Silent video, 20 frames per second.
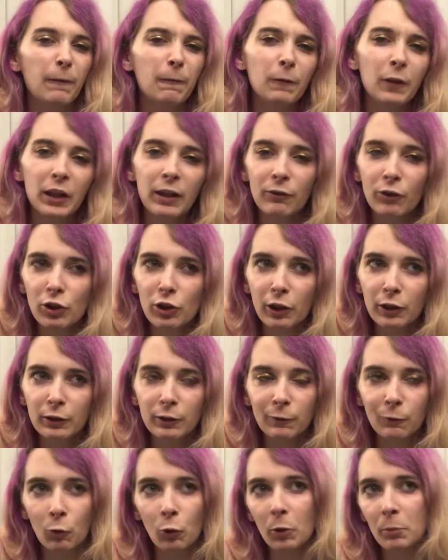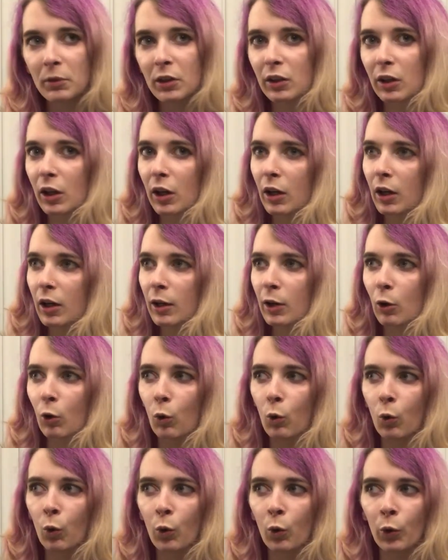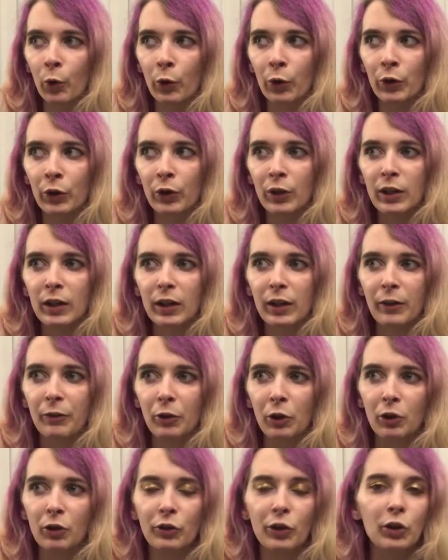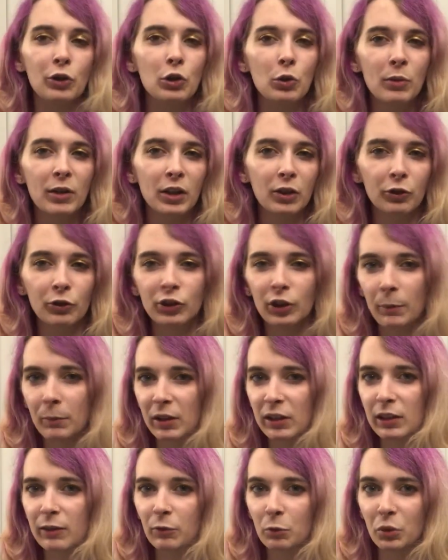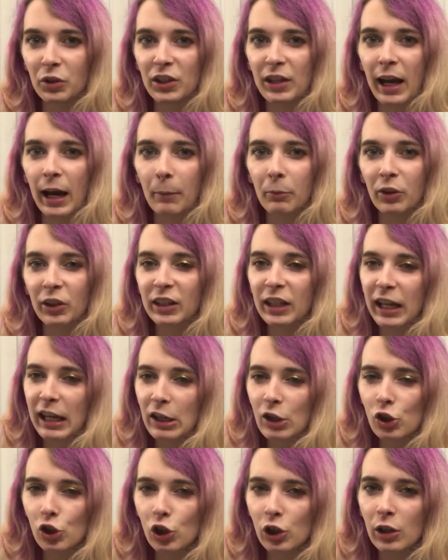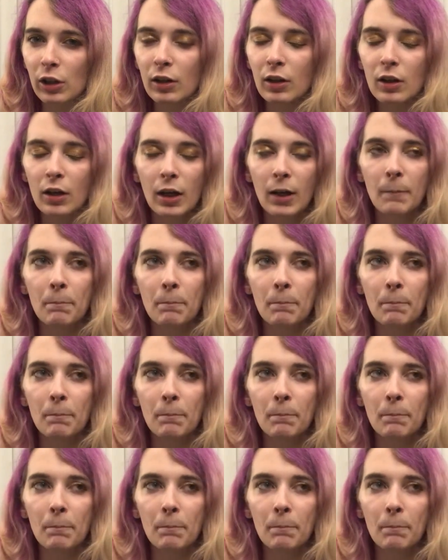flavor dust formula or they're doing a little something different with the application.